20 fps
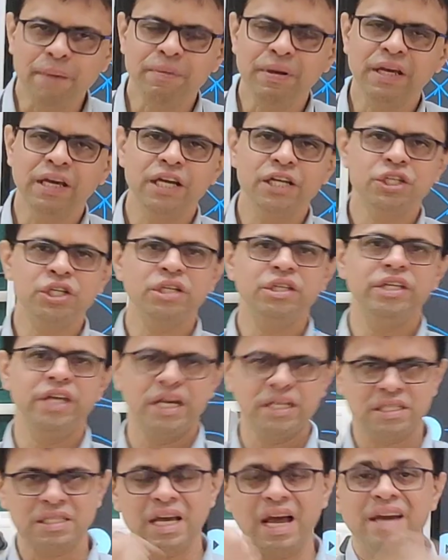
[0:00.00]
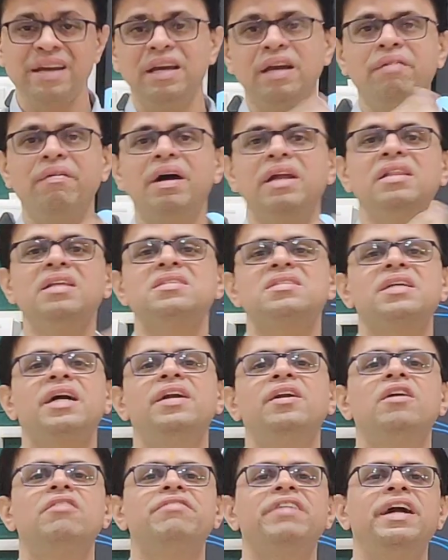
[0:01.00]
application, yes, I require this
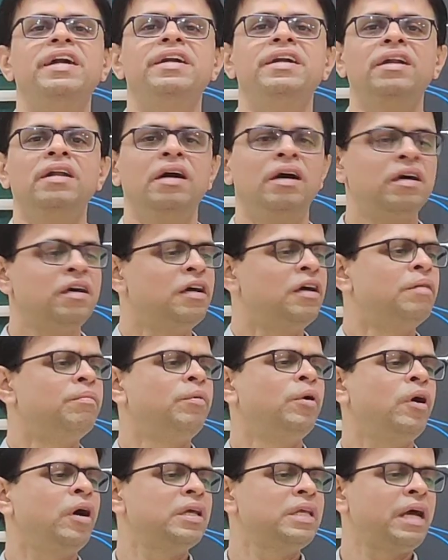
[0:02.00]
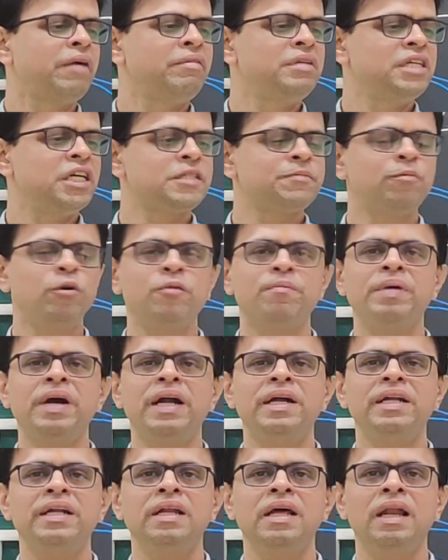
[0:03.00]
kind of antenna, because I will just put my
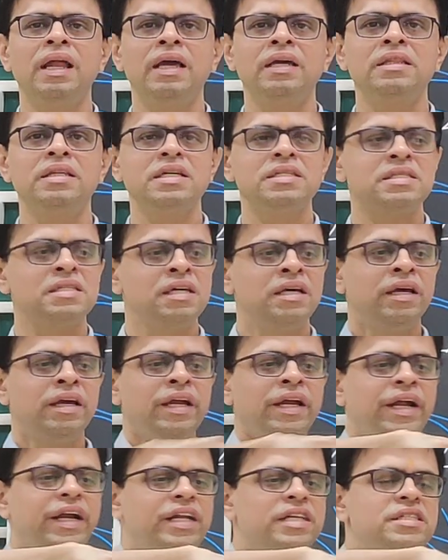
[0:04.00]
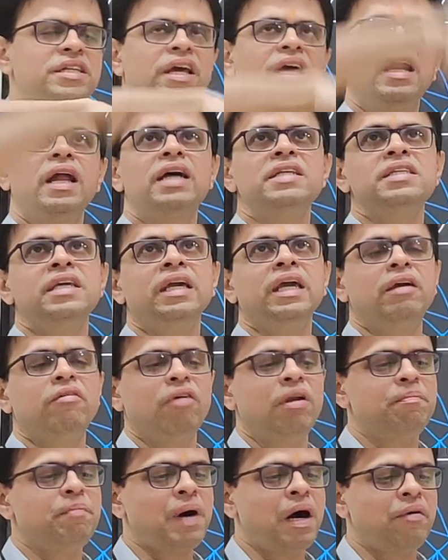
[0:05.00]
antenna like this, it is realizing
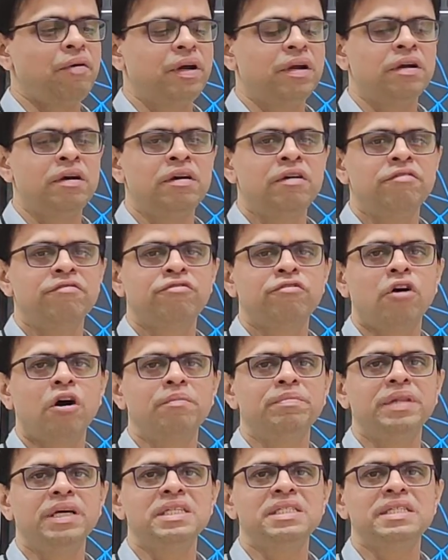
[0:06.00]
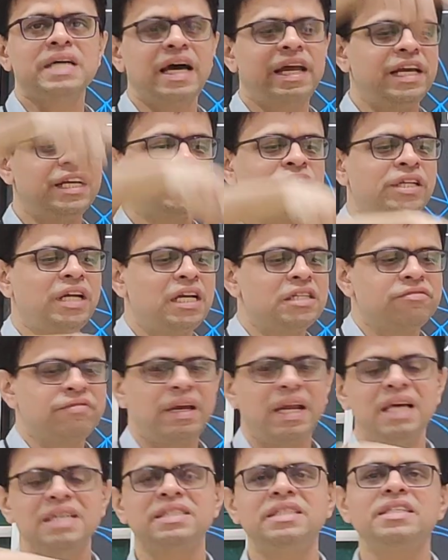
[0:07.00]
equal power from this direction as
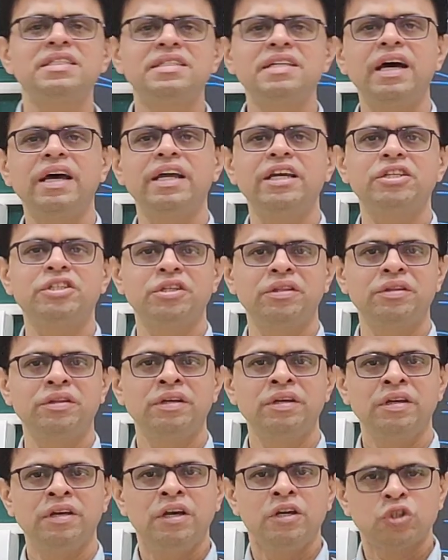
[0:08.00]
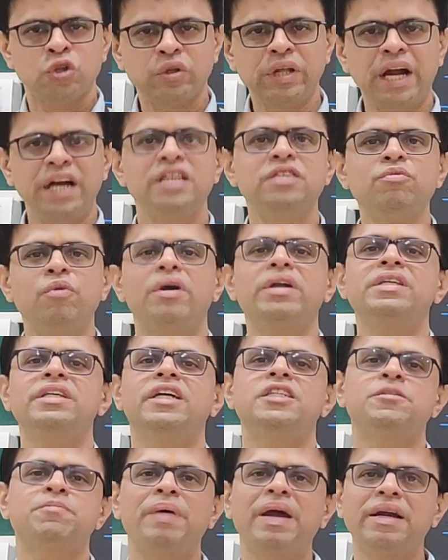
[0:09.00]
well as this direction. So that is what is
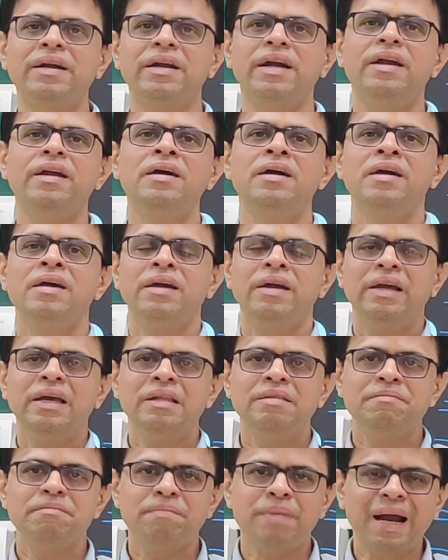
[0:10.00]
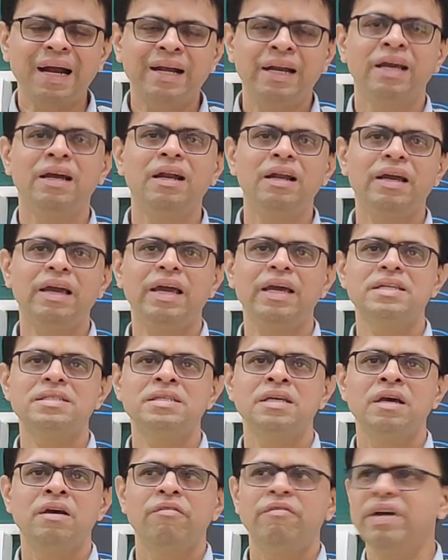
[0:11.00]
expected in practical
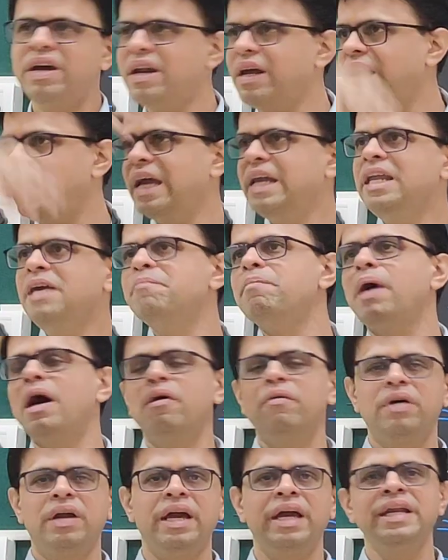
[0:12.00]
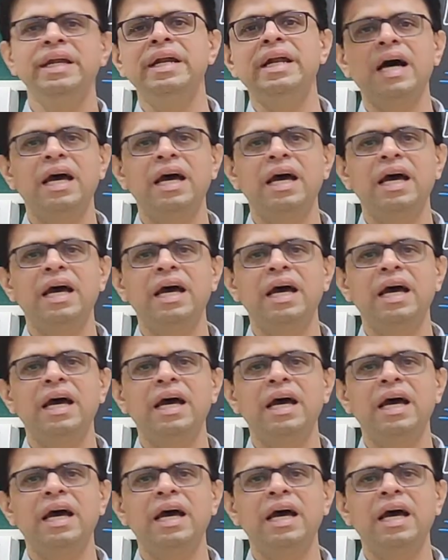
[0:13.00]
case where any power, any